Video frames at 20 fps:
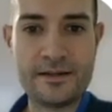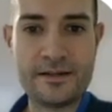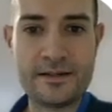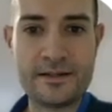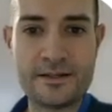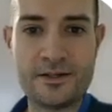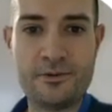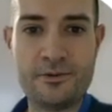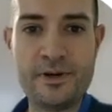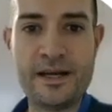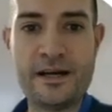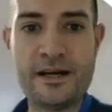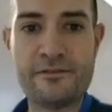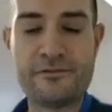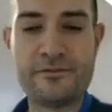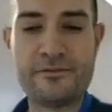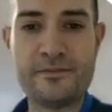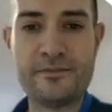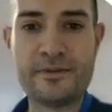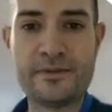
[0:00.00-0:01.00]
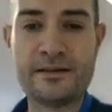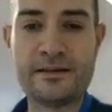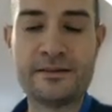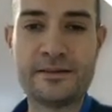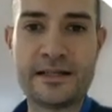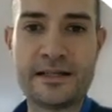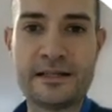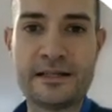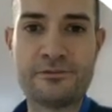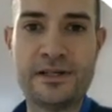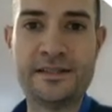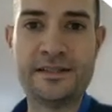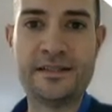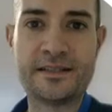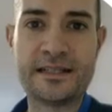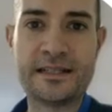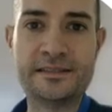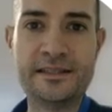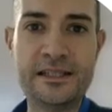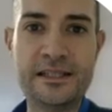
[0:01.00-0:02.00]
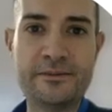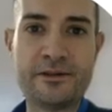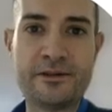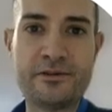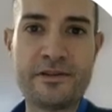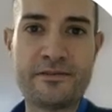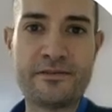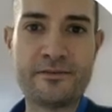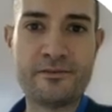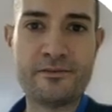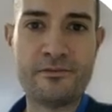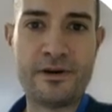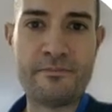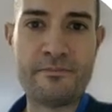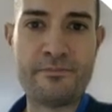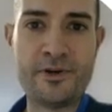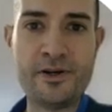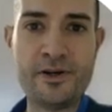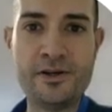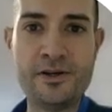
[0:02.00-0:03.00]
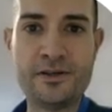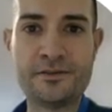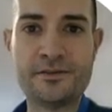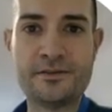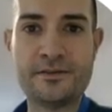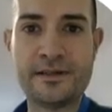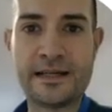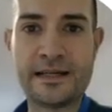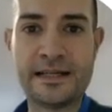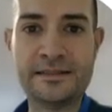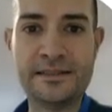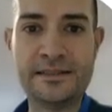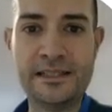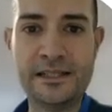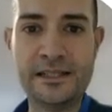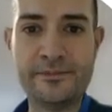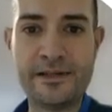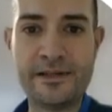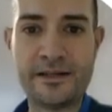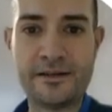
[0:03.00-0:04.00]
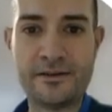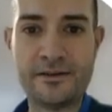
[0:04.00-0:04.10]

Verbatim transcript: So we have calculated cantilever with one point load, cantilever